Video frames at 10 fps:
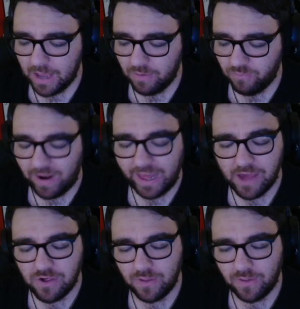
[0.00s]

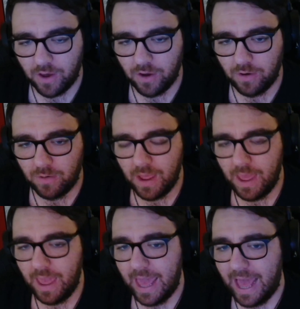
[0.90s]
relegation zone.
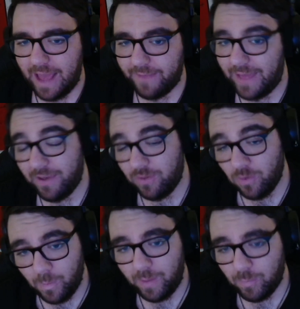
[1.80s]
And that is
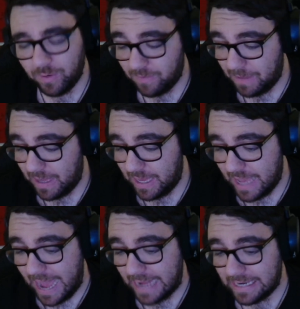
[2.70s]
not what they wanted to be.
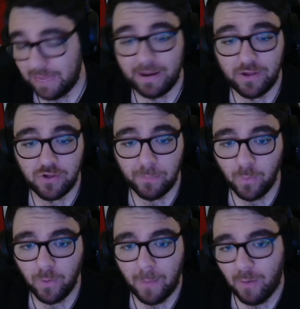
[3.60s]
And he managed to
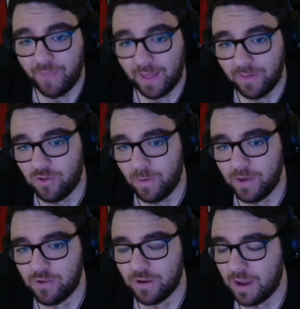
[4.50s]
pull them out of that
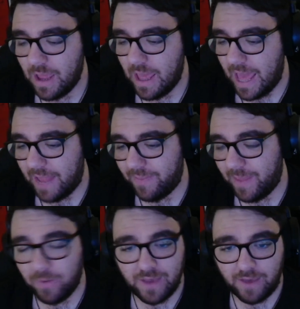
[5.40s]
situation, and they
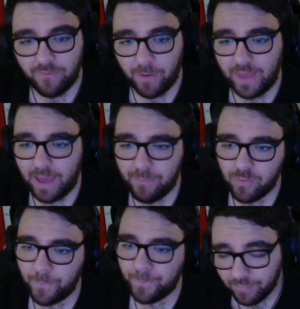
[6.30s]
were safe by the
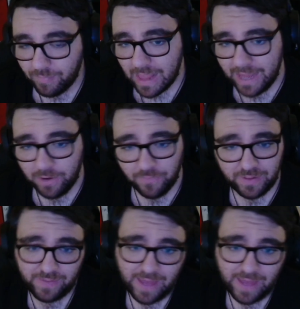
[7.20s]
April. And obviously that